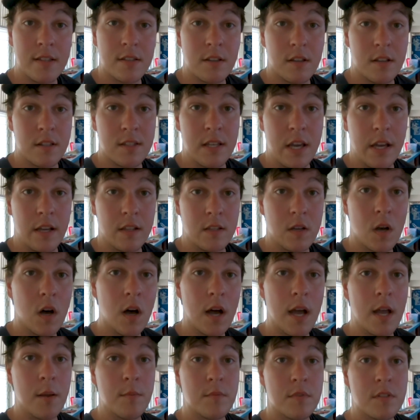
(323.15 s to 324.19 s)
It's going to take
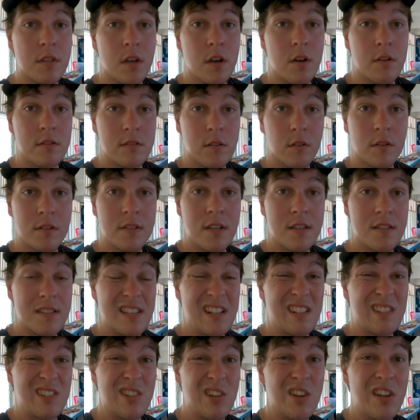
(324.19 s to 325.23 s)
time. So as long as there's
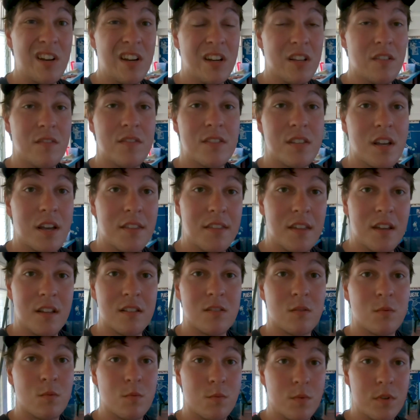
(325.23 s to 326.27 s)
the alternatives, I think
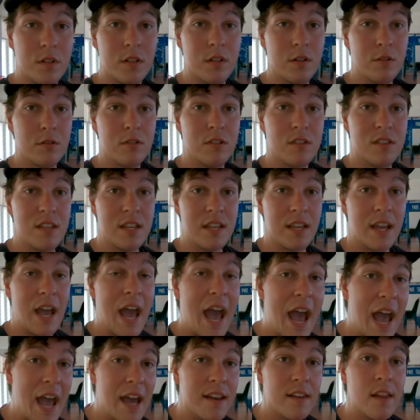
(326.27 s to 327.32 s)
it's a really good thing.
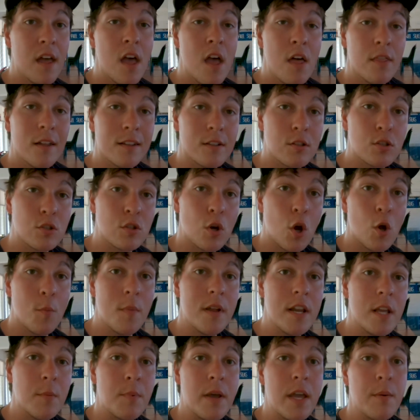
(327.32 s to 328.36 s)
And that so
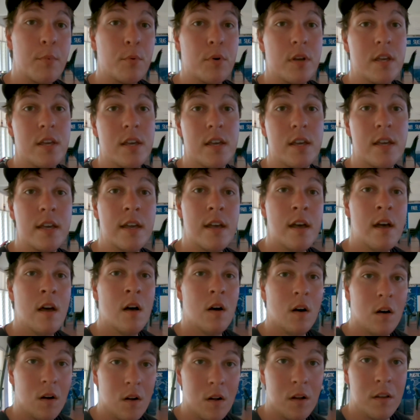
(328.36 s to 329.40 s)
many people here
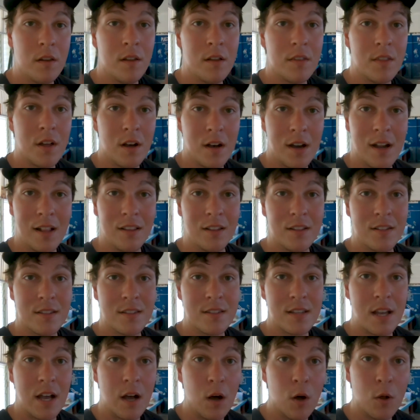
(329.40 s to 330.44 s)
on the
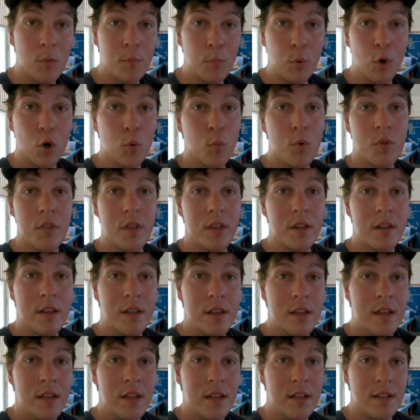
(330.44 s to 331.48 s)
islands are on board with it.
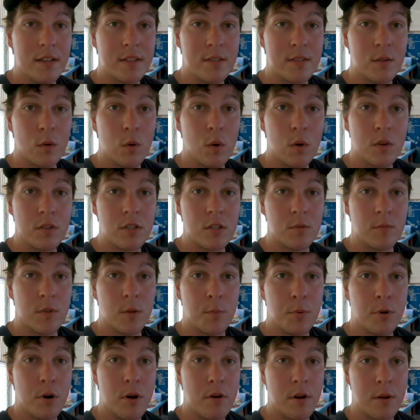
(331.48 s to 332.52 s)
It's awesome. The
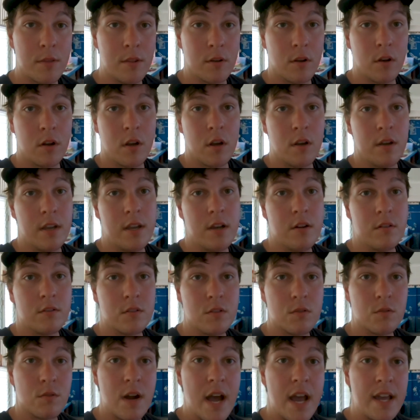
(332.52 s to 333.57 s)
program they've got going here is
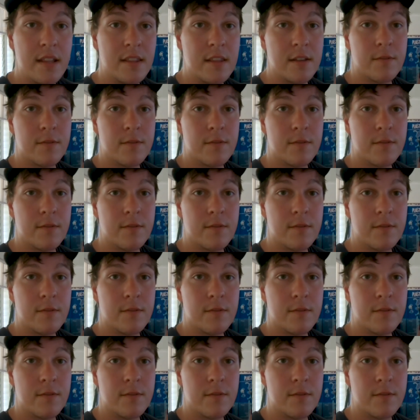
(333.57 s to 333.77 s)
great.